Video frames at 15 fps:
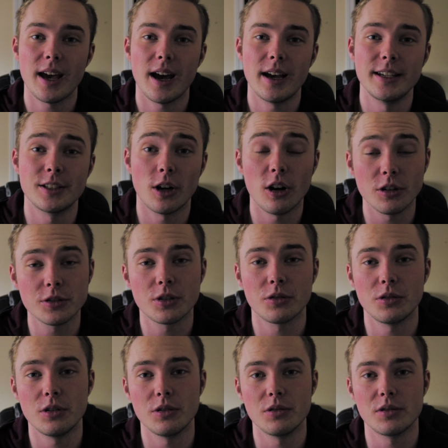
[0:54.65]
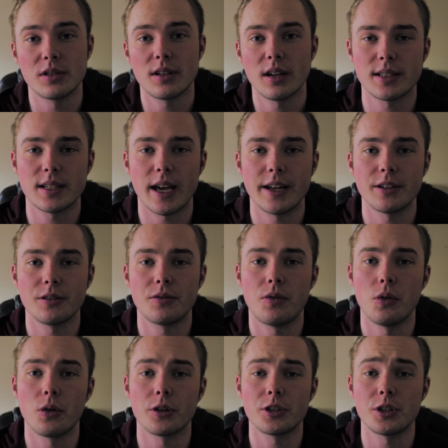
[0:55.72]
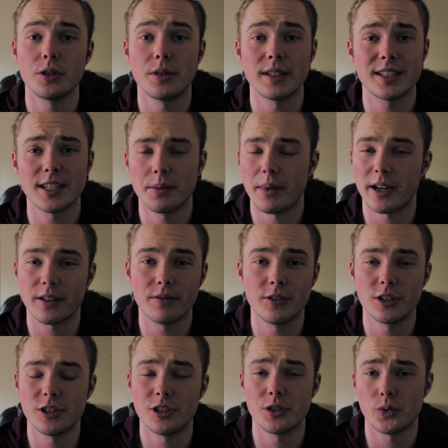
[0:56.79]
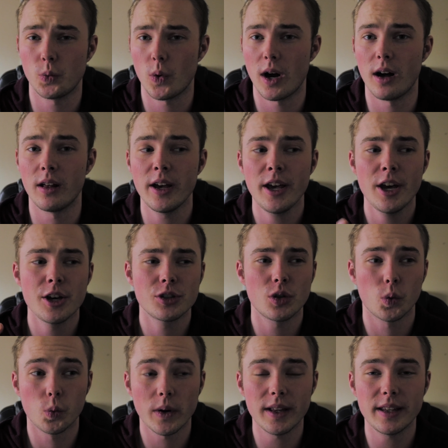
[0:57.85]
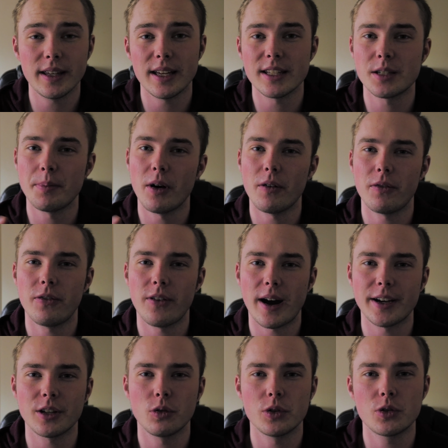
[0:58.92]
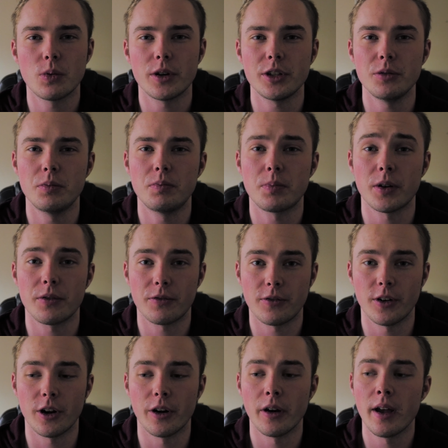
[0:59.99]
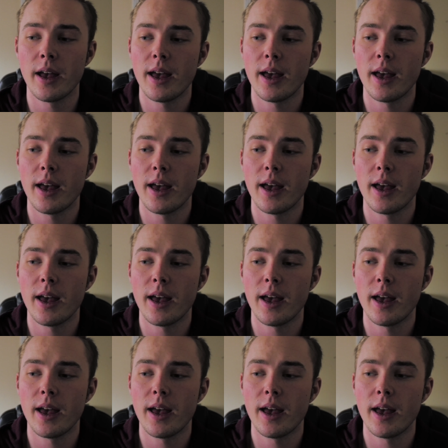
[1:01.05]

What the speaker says: is also used standard for shooting cinematic footage as well. So really, it's about finding which one you prefer.